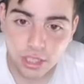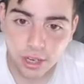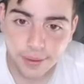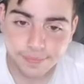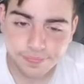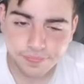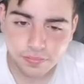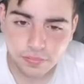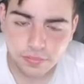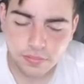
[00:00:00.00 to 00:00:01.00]
up.
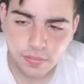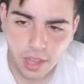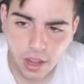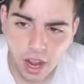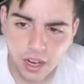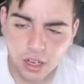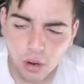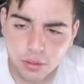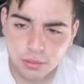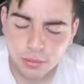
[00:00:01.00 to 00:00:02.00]
I'm going to go
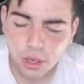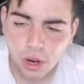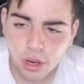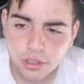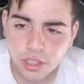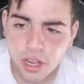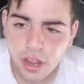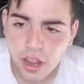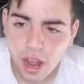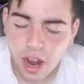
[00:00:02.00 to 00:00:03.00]
over some cards.
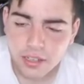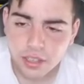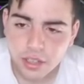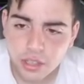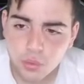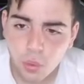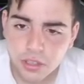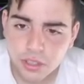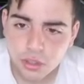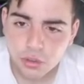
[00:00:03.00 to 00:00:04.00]
I'm going to tell you guys
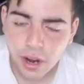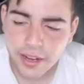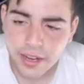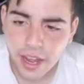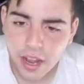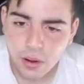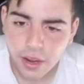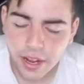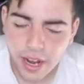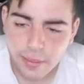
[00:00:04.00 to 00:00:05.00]
what to do right now
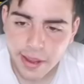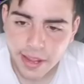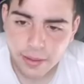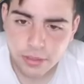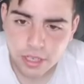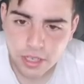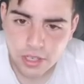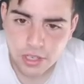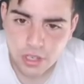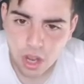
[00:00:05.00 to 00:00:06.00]
and how to make M
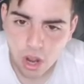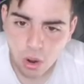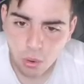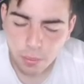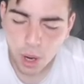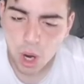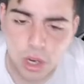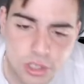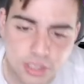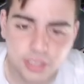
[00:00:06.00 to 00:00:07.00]
Ts. So,
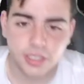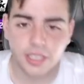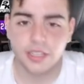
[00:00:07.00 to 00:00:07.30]
personally,